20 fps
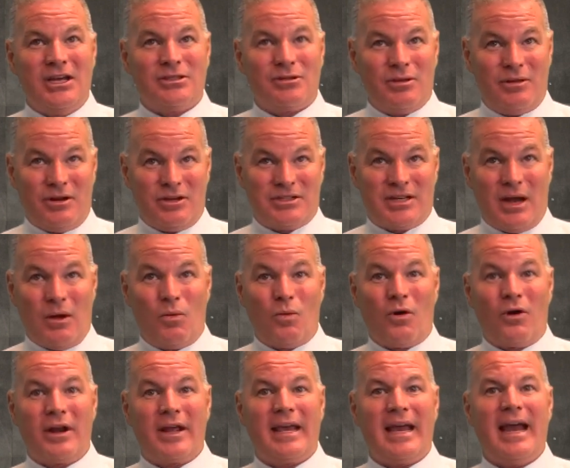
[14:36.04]
So there's that
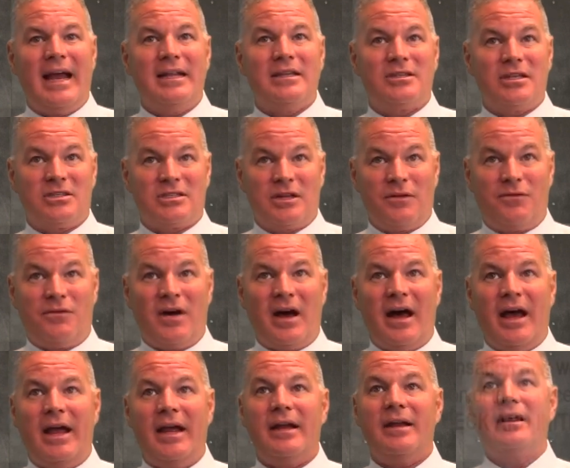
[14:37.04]
word again, it's
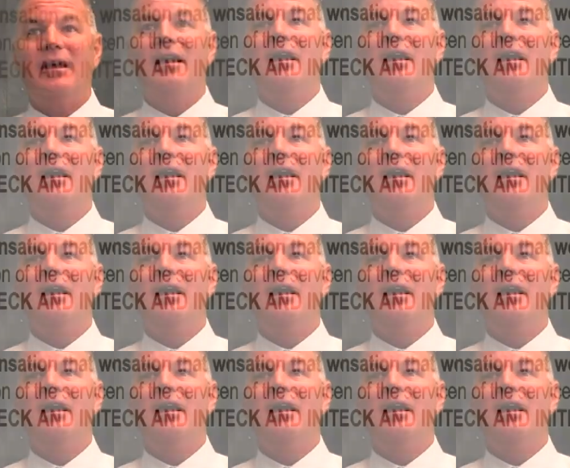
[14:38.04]
defined.